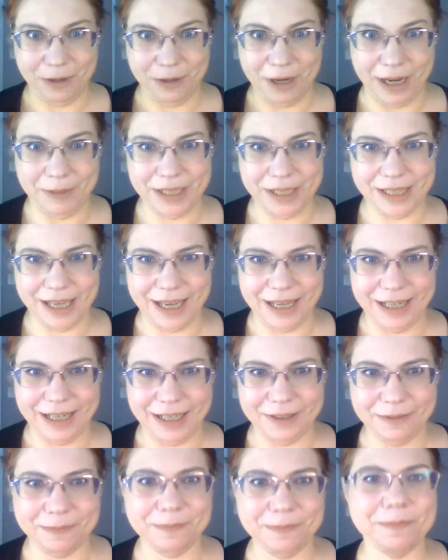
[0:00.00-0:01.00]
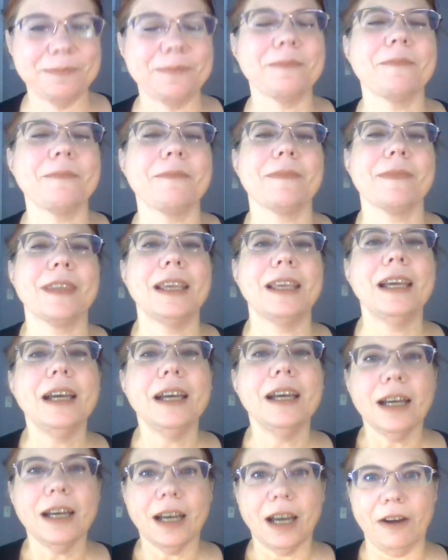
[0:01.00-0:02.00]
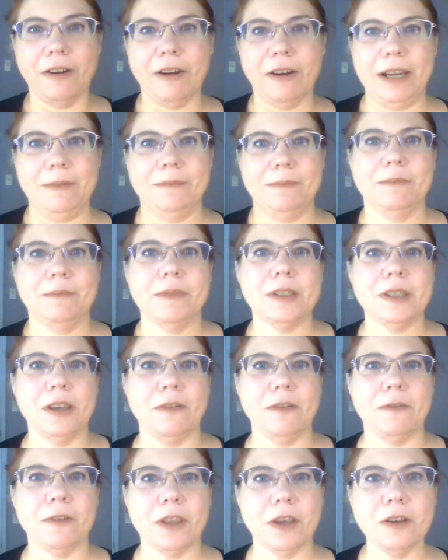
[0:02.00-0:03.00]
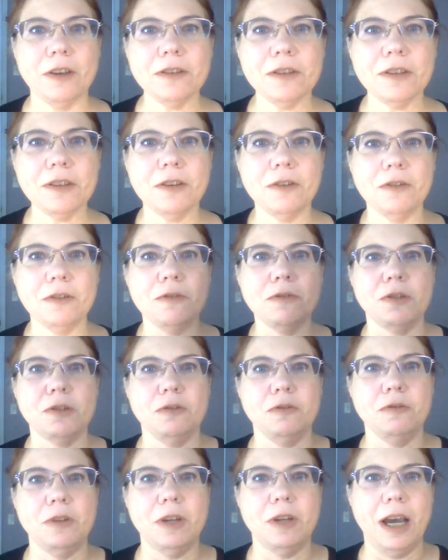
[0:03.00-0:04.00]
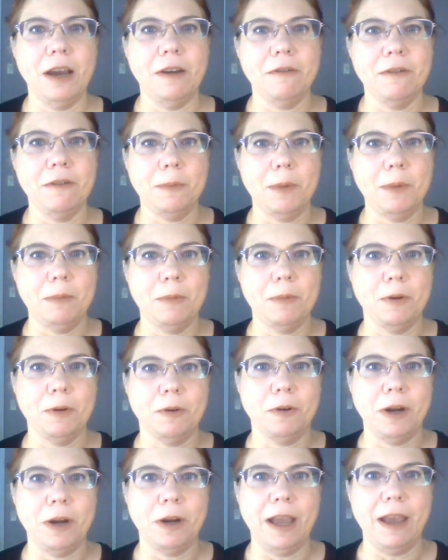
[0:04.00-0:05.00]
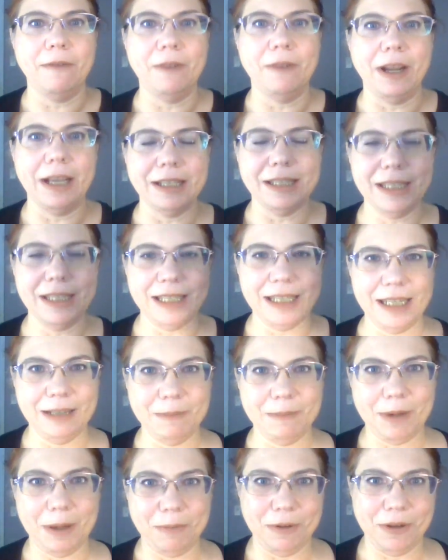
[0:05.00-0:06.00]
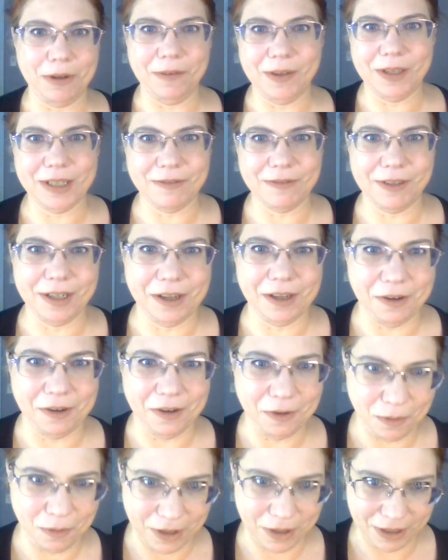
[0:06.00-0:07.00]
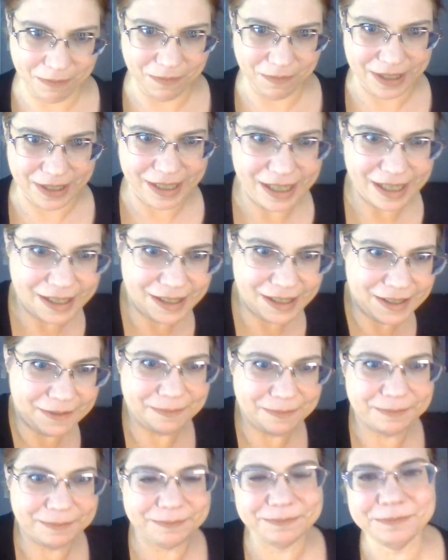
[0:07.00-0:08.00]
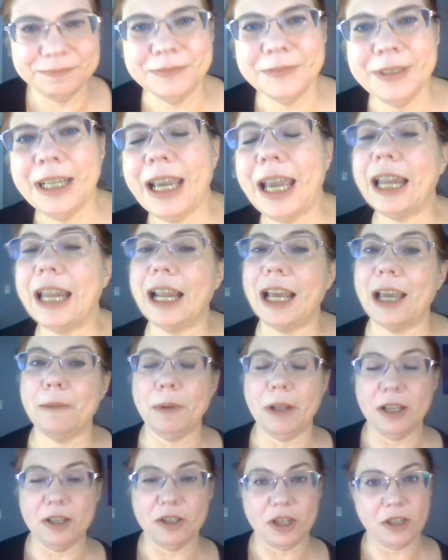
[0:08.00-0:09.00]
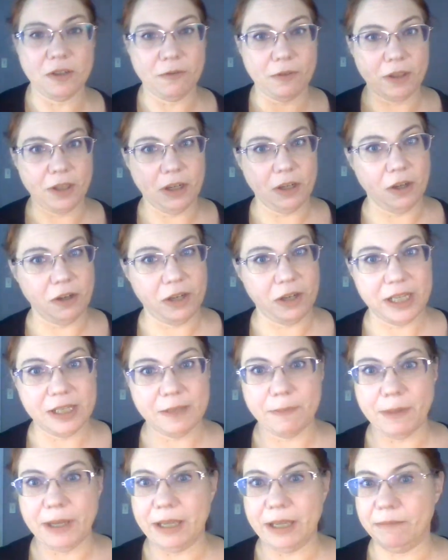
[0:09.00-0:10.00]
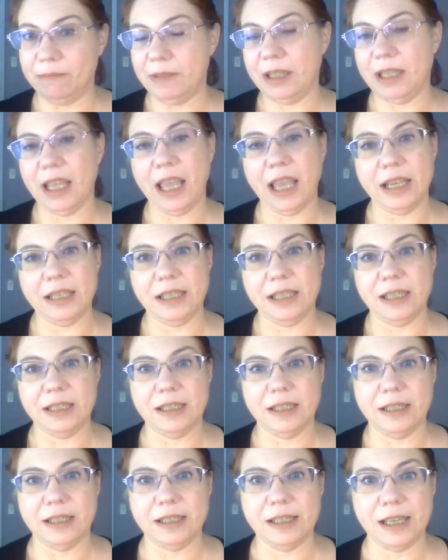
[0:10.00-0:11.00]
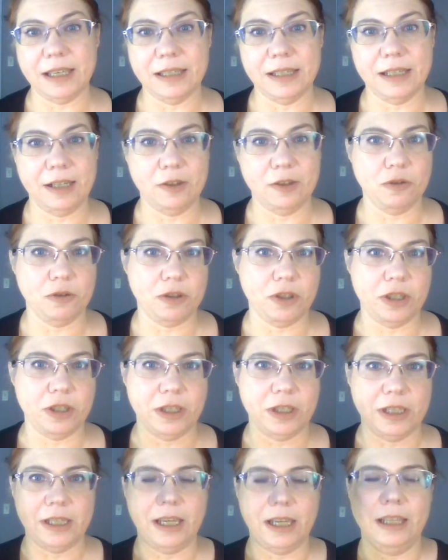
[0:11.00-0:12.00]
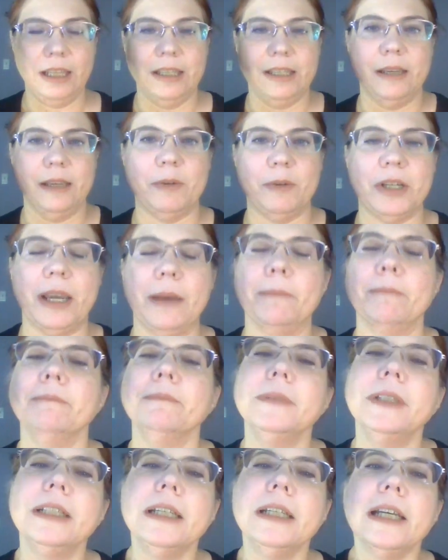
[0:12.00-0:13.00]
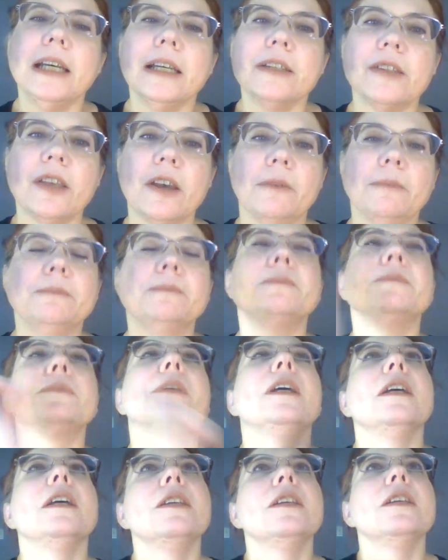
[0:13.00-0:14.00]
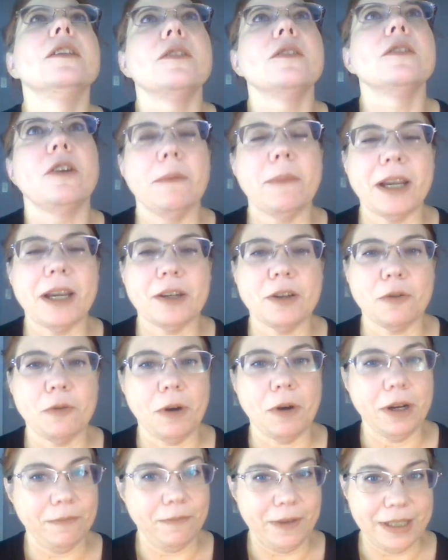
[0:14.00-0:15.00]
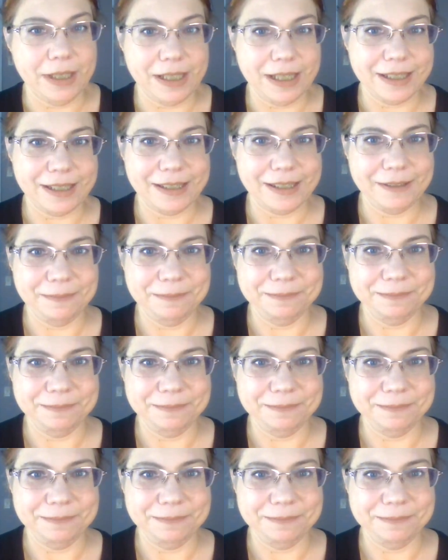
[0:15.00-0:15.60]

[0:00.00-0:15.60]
I'm excited. All right, so for those who do not remember or have not seen my previous video on quantum physics, and I apologize for the noise, but AC is a necessity in Georgia in the summertime. So, going back to quantum physics.